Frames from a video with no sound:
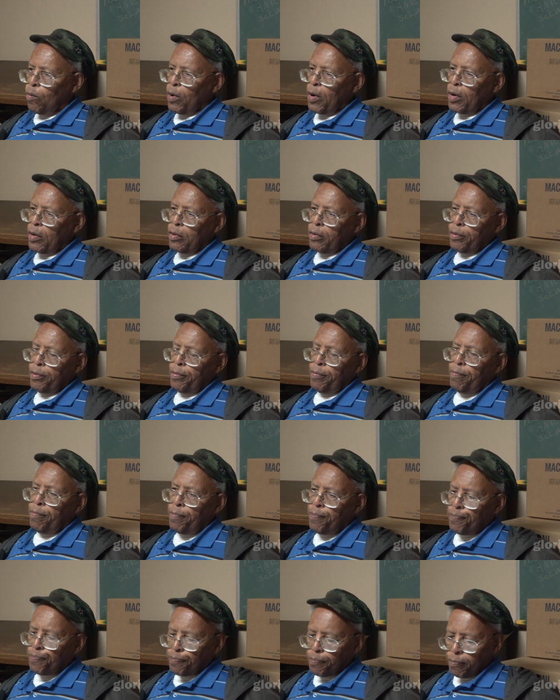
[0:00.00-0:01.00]
Well,
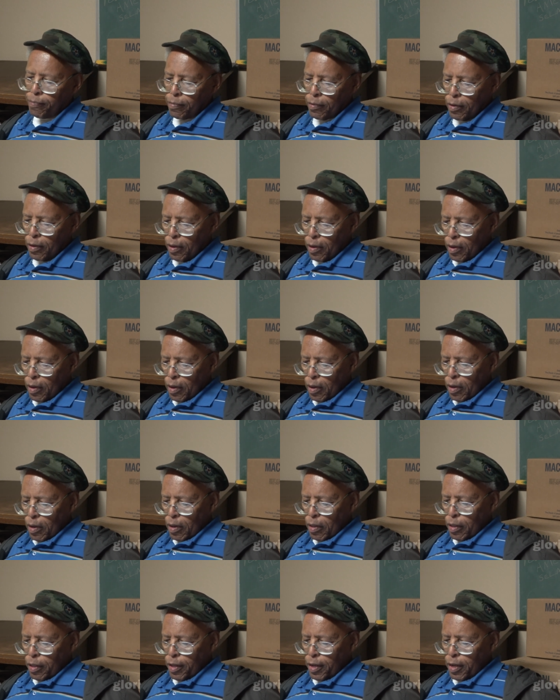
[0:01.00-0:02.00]

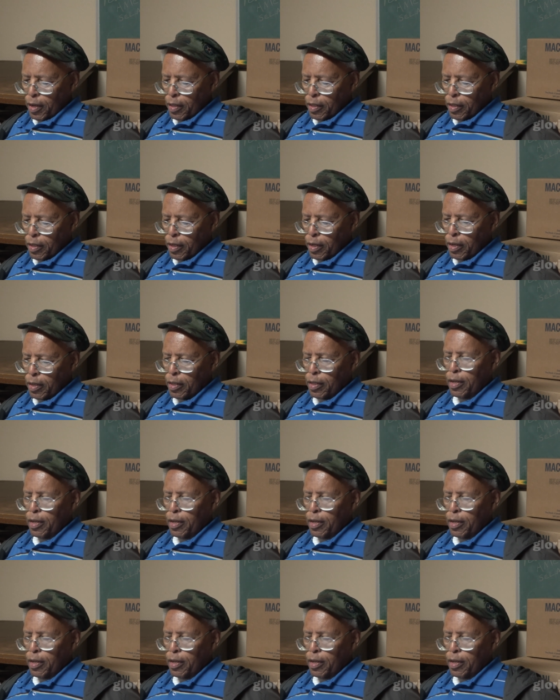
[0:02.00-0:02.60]
the, the,